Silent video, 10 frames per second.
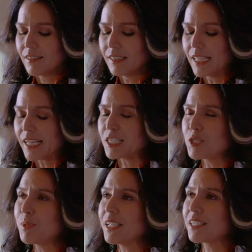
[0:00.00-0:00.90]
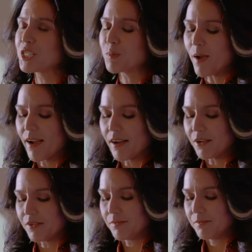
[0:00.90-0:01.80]
Let us be
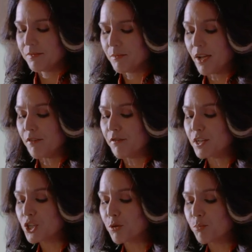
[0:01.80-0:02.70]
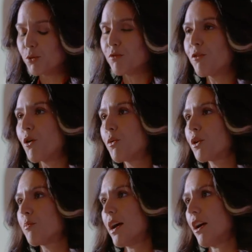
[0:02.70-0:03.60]
inspired by the vision put
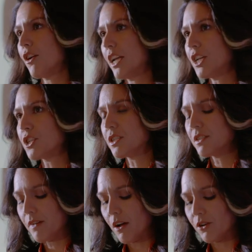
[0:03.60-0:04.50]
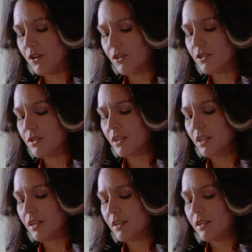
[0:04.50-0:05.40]
forward by our nation's founders
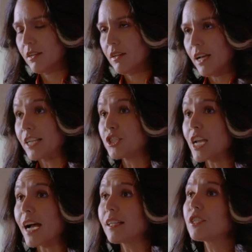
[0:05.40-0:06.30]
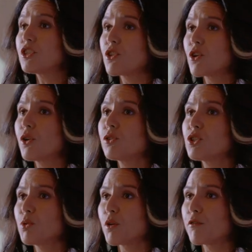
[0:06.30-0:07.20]
and challenge
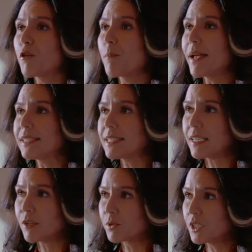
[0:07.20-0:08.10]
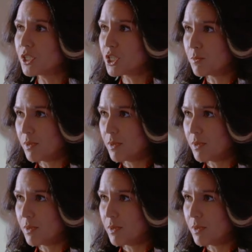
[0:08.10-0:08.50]
those who are fomenting religious